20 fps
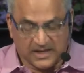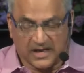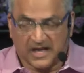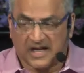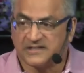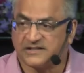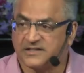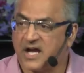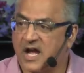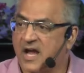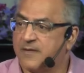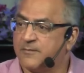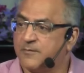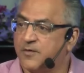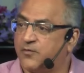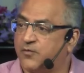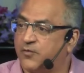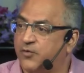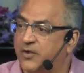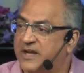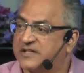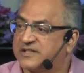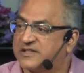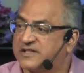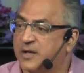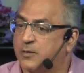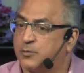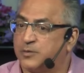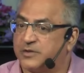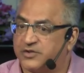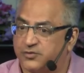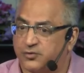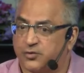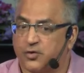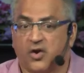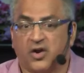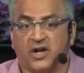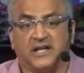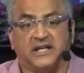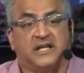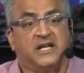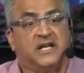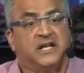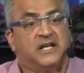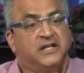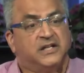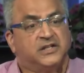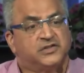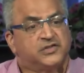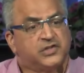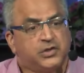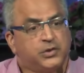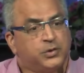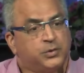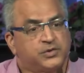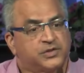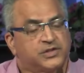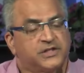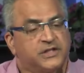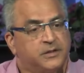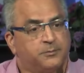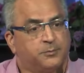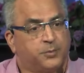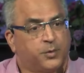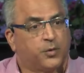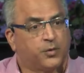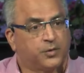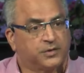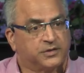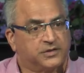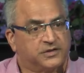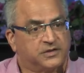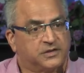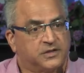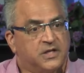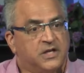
A time of rest and withdrawing is hugely important.